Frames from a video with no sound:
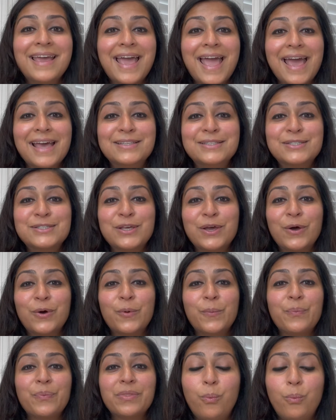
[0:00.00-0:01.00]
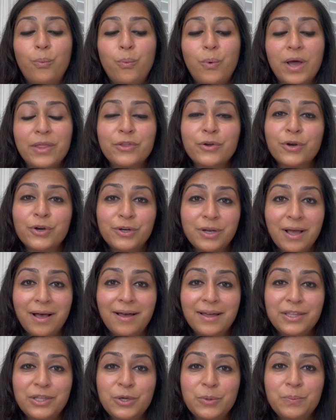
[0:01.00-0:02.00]
And so whether or
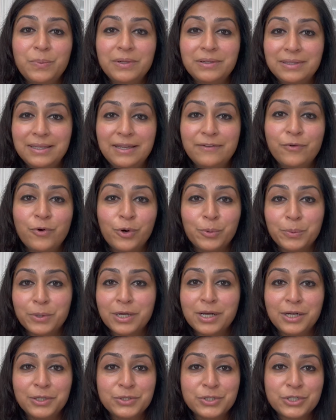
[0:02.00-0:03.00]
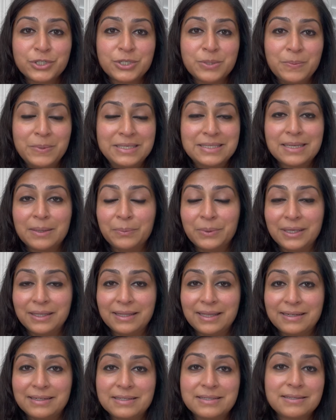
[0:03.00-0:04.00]
not you believe corporate culture to be something
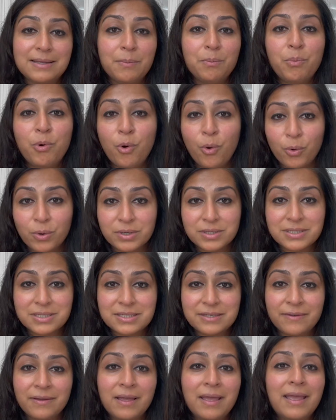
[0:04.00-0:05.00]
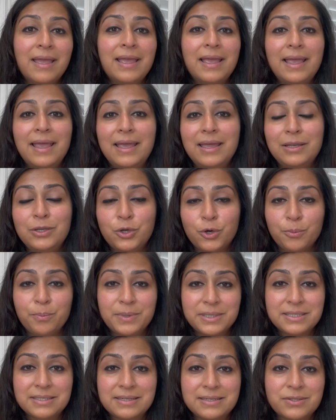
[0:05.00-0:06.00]
that is important in your
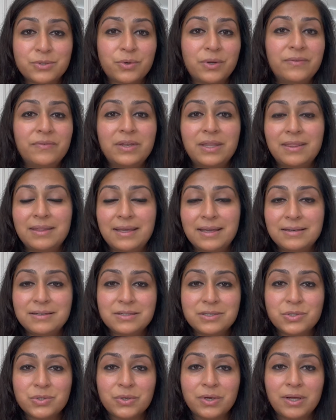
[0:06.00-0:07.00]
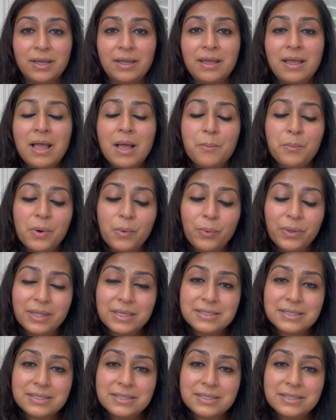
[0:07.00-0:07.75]
business or even in the industry, but when the